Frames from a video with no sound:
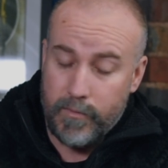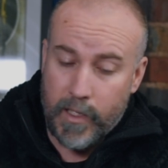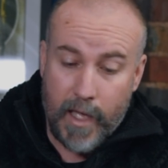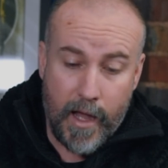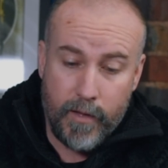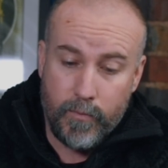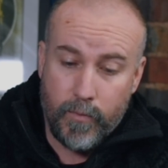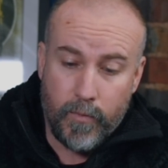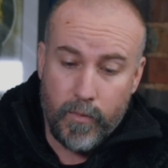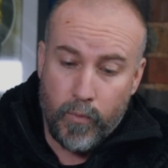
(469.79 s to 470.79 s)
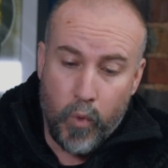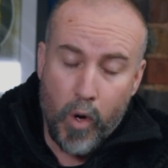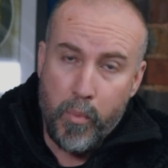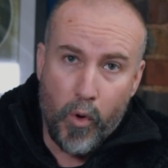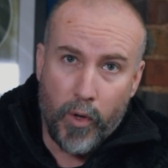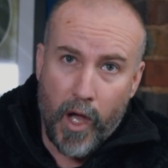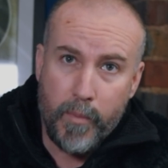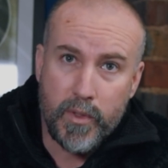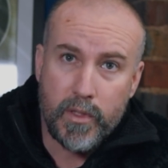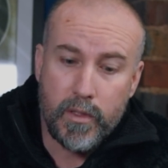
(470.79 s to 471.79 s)
again, waterborne
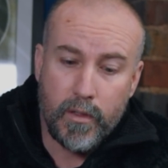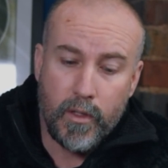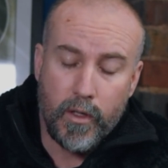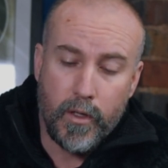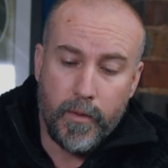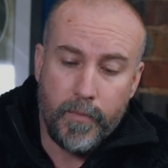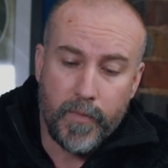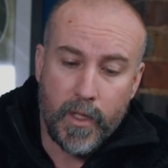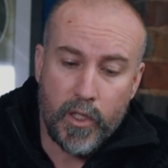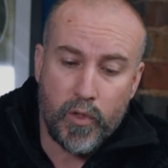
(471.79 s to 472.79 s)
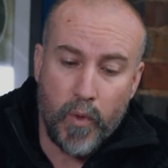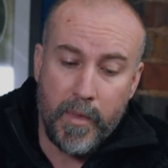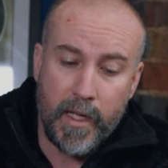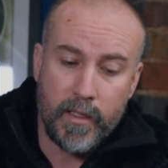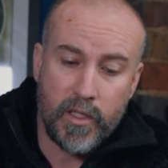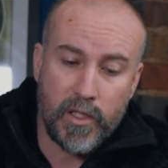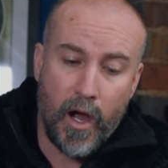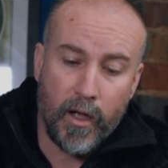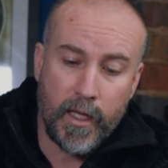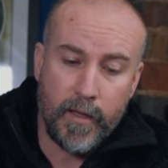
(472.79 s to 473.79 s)
ups, you're swimming in to
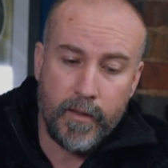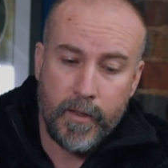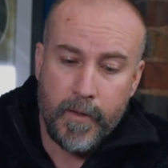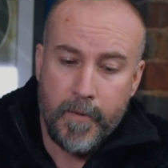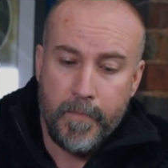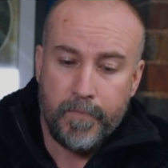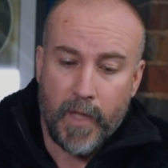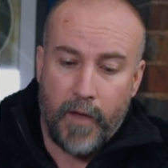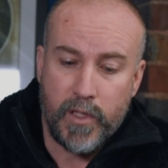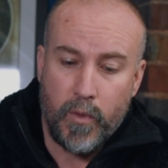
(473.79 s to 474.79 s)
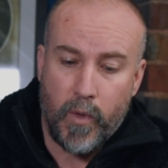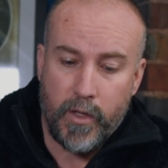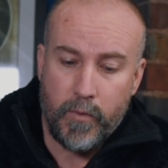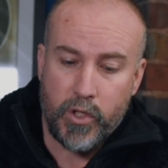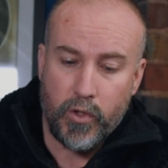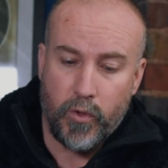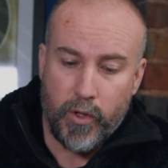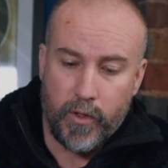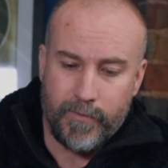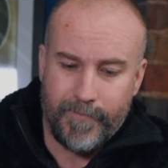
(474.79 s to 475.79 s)
target, obviously you want to
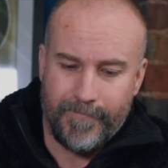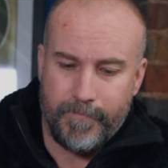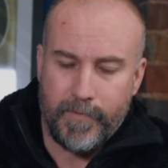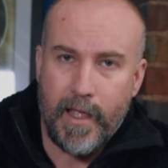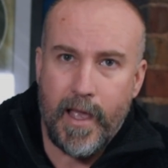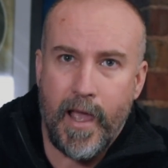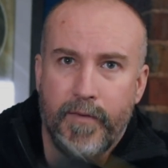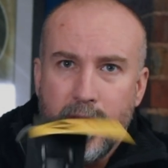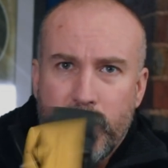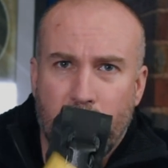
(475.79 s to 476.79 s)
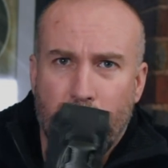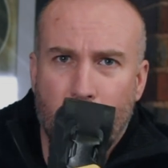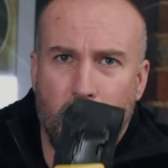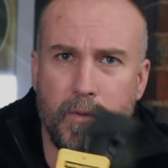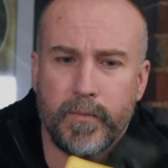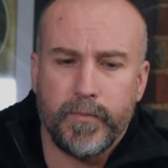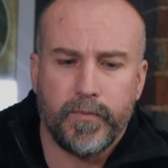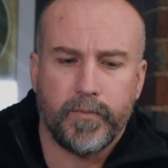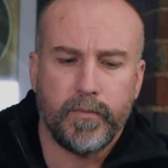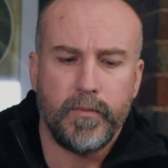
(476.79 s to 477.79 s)
ensure that everything's secure,
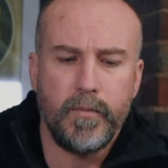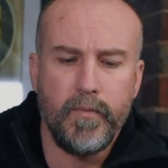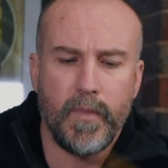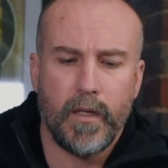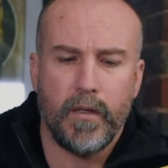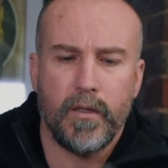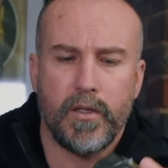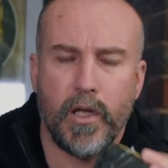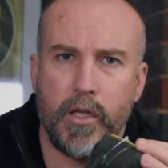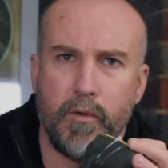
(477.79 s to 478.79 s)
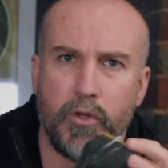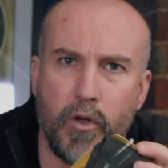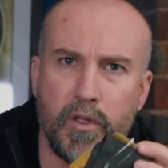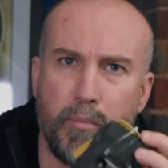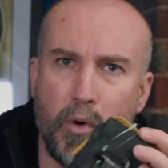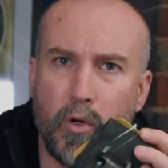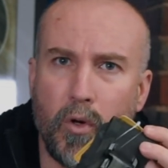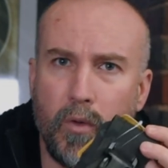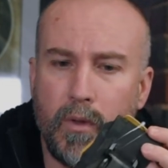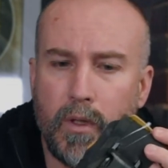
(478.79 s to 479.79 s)
so you'd use the
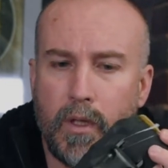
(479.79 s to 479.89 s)
buckle,